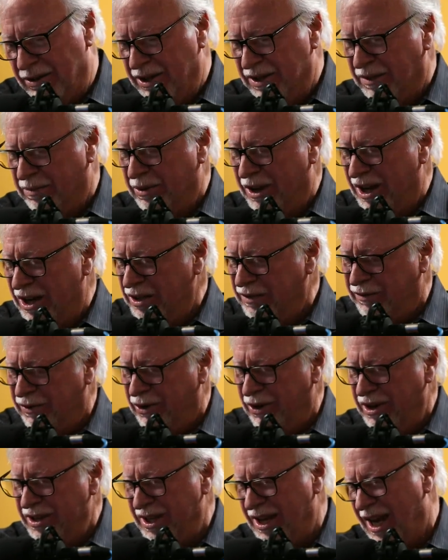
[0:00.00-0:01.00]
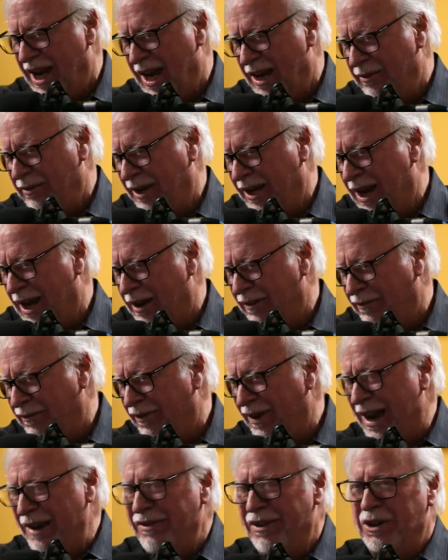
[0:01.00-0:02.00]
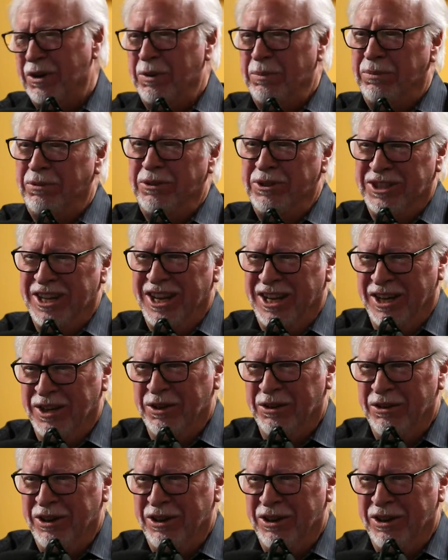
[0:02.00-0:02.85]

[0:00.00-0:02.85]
series of products for us, and we got a 500%